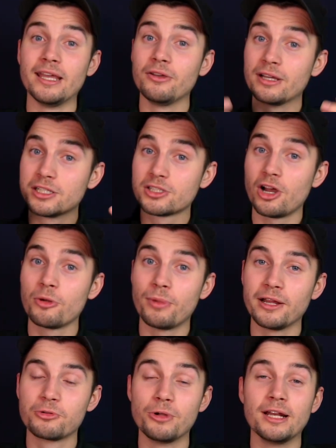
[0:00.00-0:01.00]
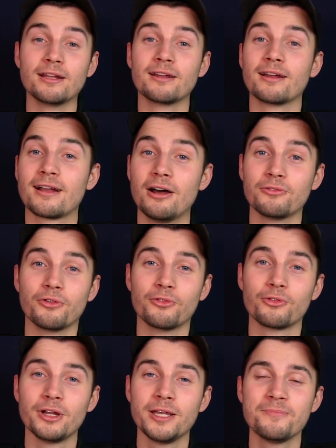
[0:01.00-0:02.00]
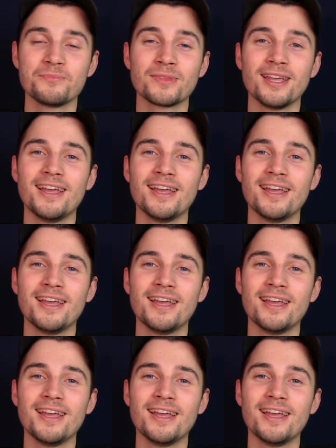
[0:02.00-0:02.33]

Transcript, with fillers: and you can start by creating an account for free.